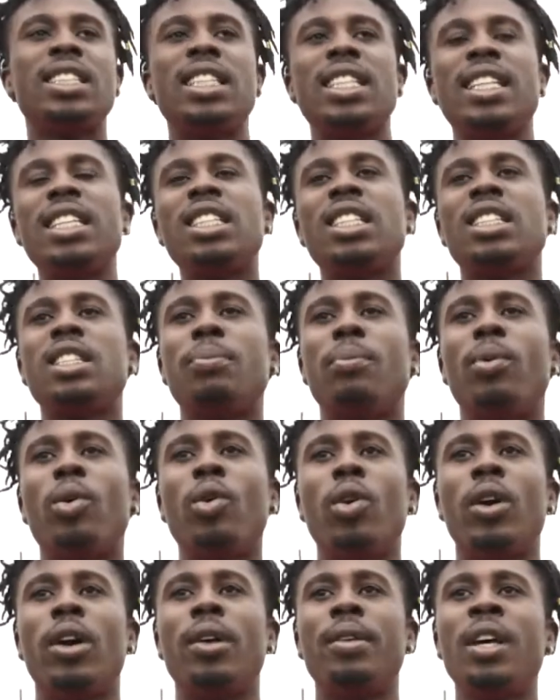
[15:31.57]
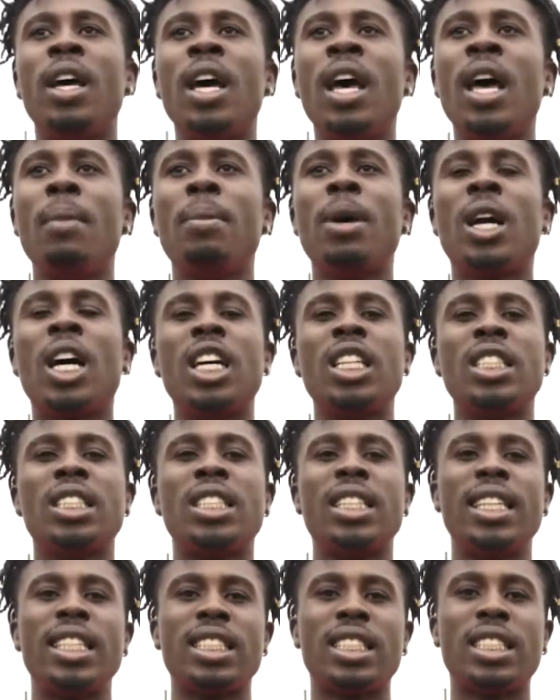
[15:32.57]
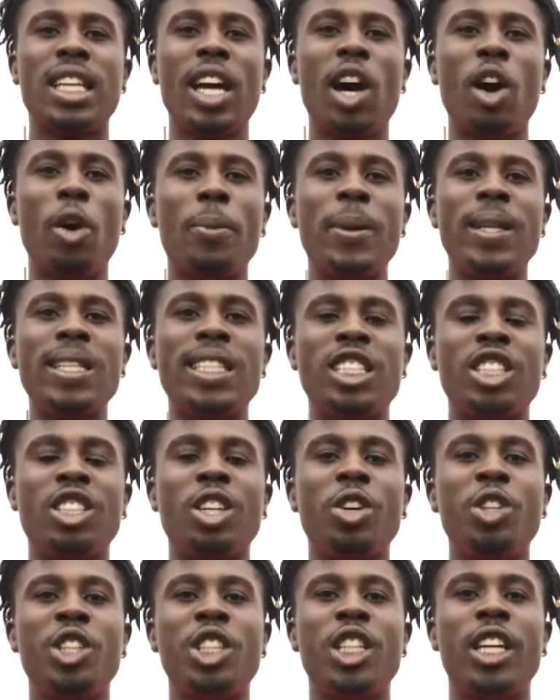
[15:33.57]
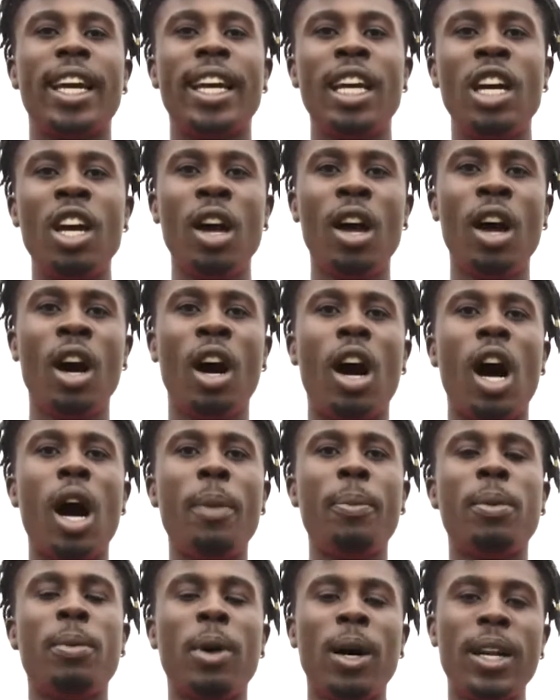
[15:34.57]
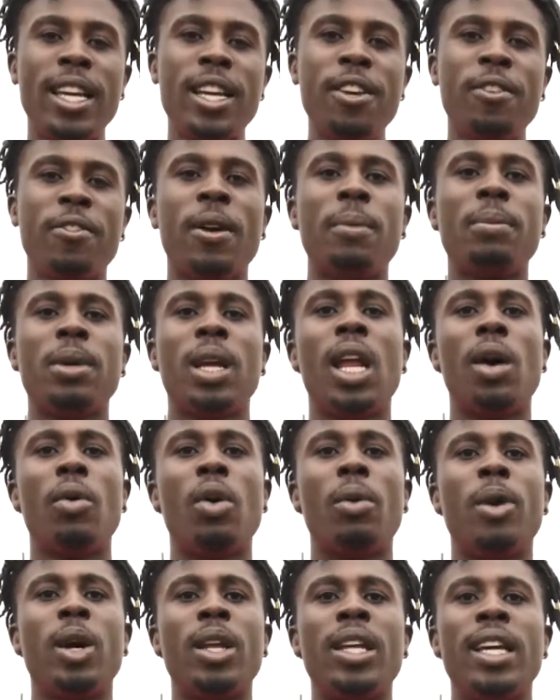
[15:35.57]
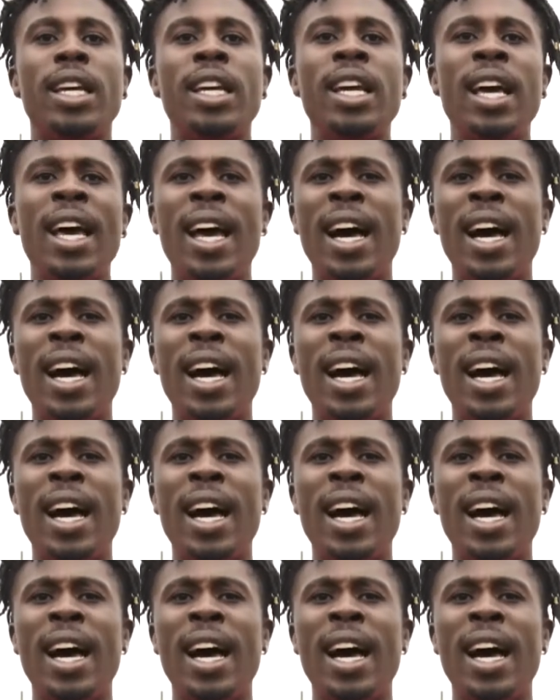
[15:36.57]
And this is important because it's helping dissociate our upper body from the lower body.